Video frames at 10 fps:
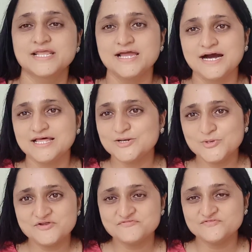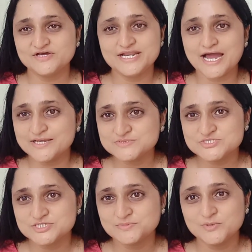Hello everyone, I am
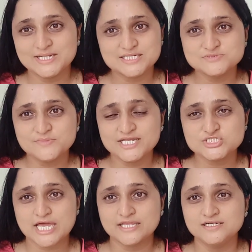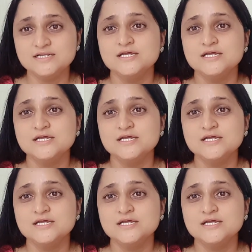Surabhi. Welcome to my channel.